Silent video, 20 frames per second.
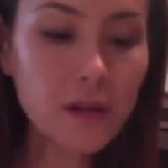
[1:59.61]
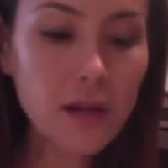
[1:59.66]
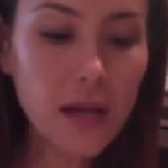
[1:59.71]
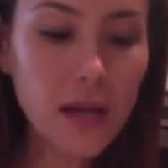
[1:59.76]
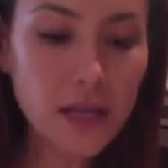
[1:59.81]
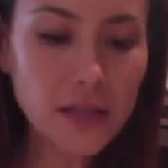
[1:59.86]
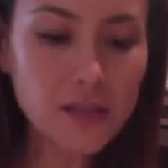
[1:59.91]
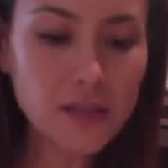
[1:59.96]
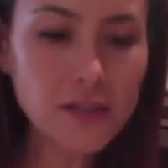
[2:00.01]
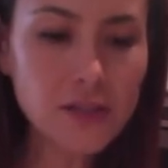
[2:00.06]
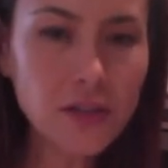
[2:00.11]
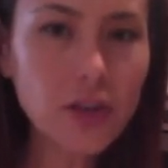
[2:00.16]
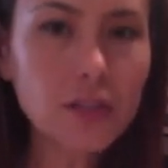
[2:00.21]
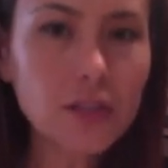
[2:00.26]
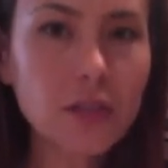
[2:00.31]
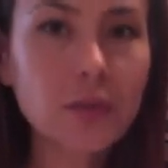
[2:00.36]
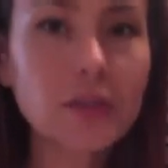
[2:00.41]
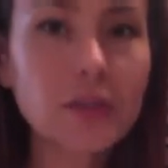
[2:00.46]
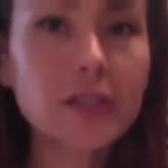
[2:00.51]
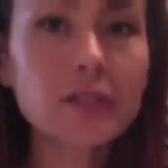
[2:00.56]
And the salt,
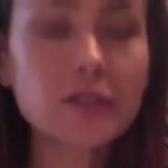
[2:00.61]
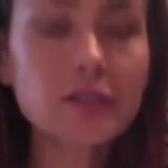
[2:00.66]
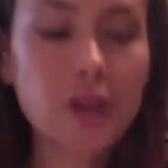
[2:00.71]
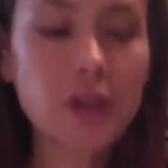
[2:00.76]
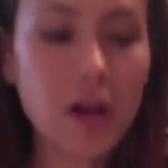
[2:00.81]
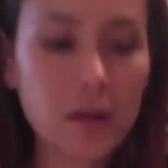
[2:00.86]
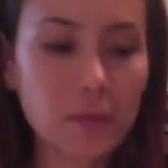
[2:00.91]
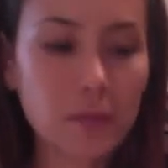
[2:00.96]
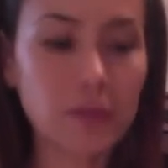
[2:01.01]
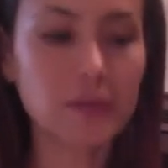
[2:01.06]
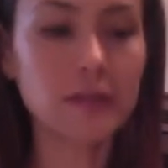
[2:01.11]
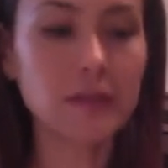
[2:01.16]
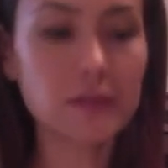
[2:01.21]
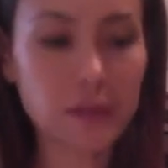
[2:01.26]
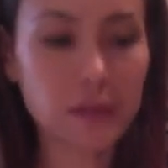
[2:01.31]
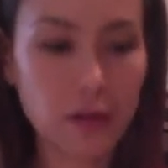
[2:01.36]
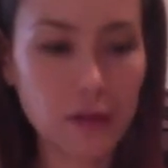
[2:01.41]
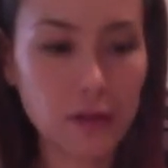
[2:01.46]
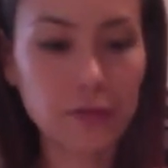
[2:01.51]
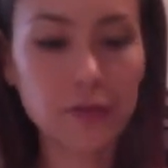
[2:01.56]
I want to talk about the
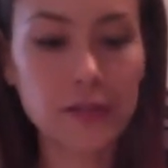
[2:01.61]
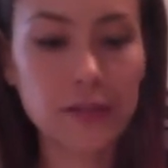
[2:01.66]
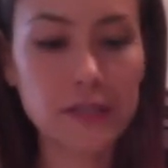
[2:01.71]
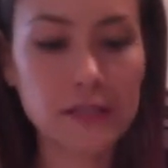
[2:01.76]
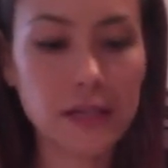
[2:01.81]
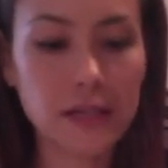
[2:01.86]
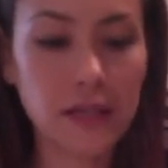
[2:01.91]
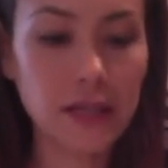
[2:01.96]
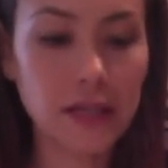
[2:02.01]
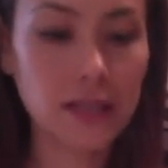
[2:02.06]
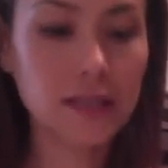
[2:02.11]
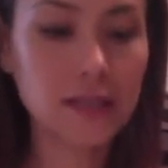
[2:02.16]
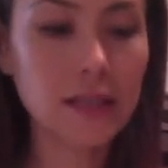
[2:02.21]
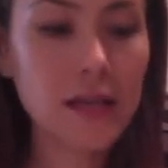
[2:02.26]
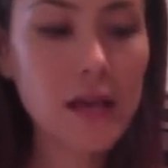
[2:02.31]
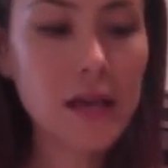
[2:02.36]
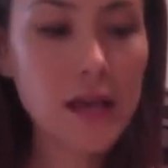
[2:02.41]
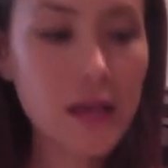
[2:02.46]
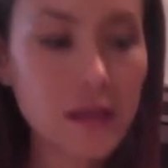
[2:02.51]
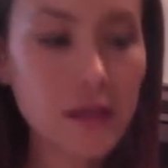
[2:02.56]
salt for a second.
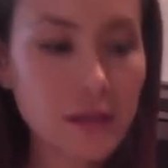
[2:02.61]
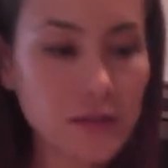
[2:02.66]
The